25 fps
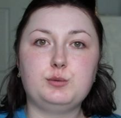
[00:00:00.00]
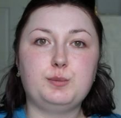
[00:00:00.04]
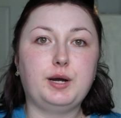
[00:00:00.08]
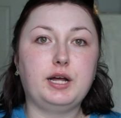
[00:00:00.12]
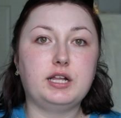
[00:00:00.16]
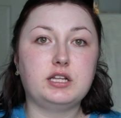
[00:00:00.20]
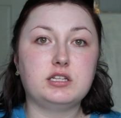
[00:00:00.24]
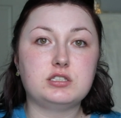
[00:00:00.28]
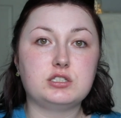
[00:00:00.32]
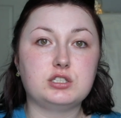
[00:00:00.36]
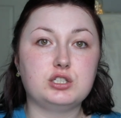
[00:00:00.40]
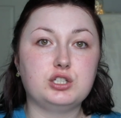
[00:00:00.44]

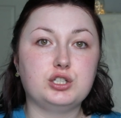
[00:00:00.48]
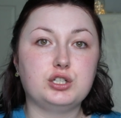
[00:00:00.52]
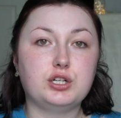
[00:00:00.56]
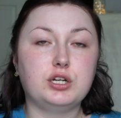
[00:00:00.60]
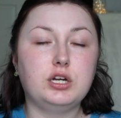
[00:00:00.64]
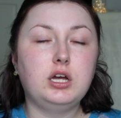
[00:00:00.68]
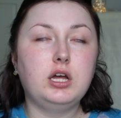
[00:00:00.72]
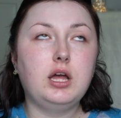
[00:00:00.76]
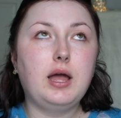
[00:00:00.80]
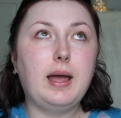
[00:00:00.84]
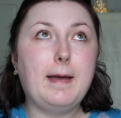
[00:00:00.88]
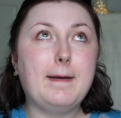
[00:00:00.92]
balance in your
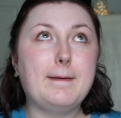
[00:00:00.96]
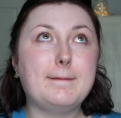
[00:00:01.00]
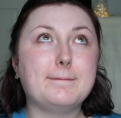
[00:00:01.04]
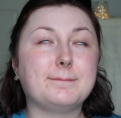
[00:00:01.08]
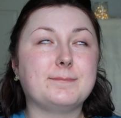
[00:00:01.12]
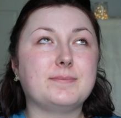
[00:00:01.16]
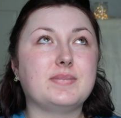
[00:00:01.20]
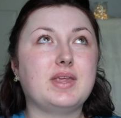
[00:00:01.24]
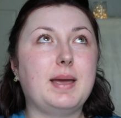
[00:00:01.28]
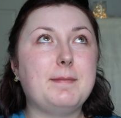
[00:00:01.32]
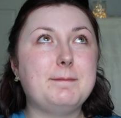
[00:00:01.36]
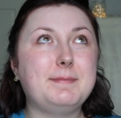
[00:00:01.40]

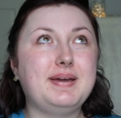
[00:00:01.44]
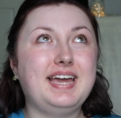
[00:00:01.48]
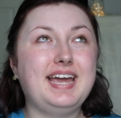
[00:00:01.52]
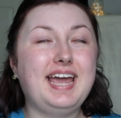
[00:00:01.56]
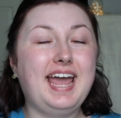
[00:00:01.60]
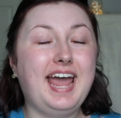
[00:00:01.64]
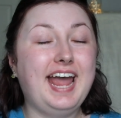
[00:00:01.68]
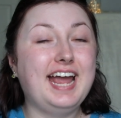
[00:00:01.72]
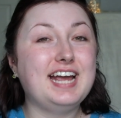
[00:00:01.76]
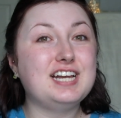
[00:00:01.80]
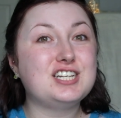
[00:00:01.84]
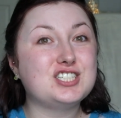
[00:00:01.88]

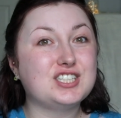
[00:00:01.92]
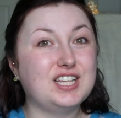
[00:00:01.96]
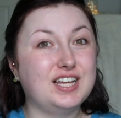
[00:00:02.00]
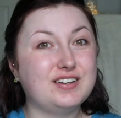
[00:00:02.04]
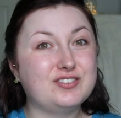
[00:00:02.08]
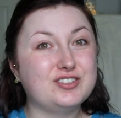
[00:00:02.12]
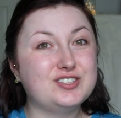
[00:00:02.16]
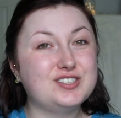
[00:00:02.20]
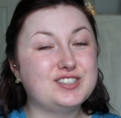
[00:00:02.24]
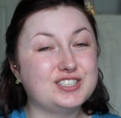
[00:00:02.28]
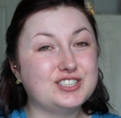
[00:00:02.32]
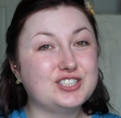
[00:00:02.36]
pH
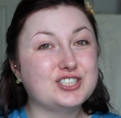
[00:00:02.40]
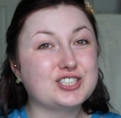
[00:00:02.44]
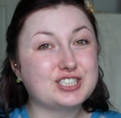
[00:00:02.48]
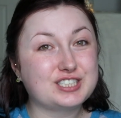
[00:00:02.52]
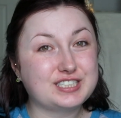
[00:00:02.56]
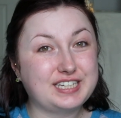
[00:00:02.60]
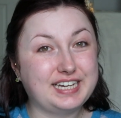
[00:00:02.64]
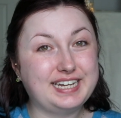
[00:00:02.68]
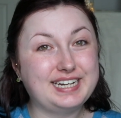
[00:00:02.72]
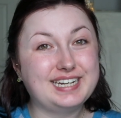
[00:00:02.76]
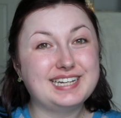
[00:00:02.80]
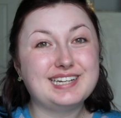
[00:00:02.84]
levels in your
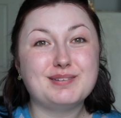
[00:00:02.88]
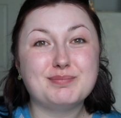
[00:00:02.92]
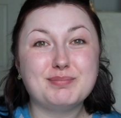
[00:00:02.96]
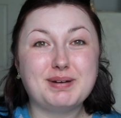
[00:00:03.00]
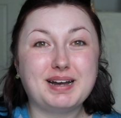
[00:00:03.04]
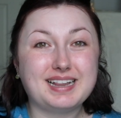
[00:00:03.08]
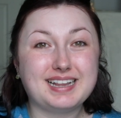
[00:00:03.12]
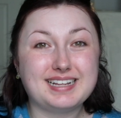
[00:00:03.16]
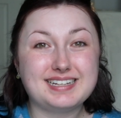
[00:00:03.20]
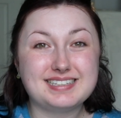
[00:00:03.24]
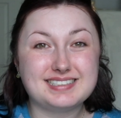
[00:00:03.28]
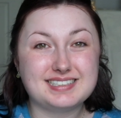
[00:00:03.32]
skin and
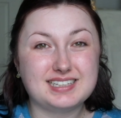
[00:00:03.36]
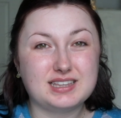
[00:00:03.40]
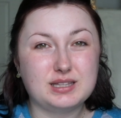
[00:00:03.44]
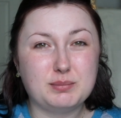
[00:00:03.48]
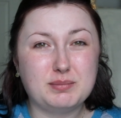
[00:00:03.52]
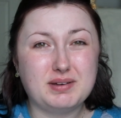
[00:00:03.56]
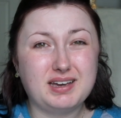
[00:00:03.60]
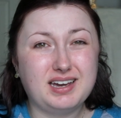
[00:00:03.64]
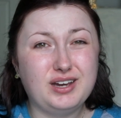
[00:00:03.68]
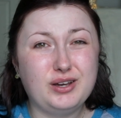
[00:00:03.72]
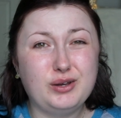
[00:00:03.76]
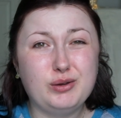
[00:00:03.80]
balancing
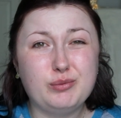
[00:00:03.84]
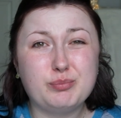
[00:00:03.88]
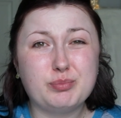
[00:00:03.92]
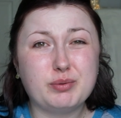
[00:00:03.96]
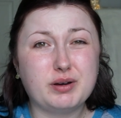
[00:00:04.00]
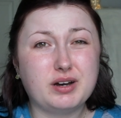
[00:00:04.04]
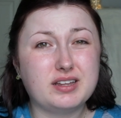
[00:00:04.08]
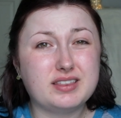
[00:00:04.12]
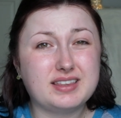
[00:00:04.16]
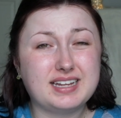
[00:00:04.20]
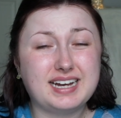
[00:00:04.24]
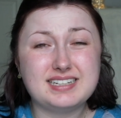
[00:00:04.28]
them out,
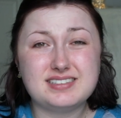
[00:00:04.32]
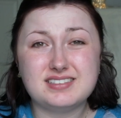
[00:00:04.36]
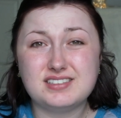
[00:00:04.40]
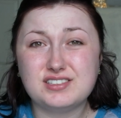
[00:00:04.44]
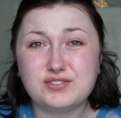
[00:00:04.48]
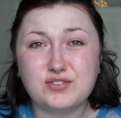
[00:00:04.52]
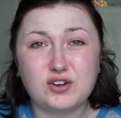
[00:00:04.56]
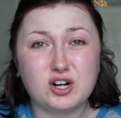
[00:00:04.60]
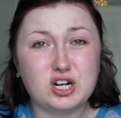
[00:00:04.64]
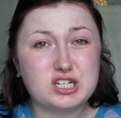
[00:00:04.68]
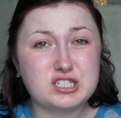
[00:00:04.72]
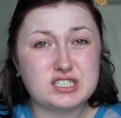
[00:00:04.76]
but that's as
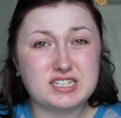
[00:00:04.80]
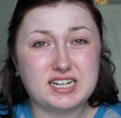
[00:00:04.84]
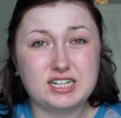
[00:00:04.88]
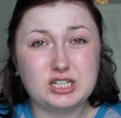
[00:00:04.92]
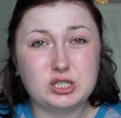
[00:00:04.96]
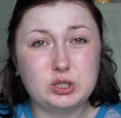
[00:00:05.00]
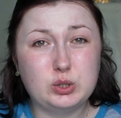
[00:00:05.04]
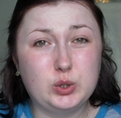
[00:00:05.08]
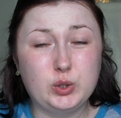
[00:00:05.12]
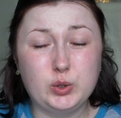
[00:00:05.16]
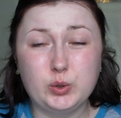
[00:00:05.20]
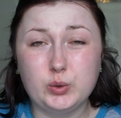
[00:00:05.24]
far as I
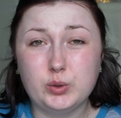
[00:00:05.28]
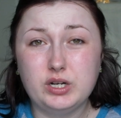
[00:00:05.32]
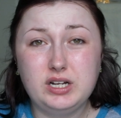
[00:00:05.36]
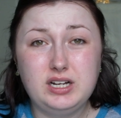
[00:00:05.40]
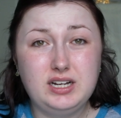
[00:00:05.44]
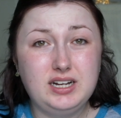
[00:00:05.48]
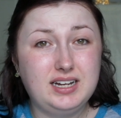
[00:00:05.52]
know.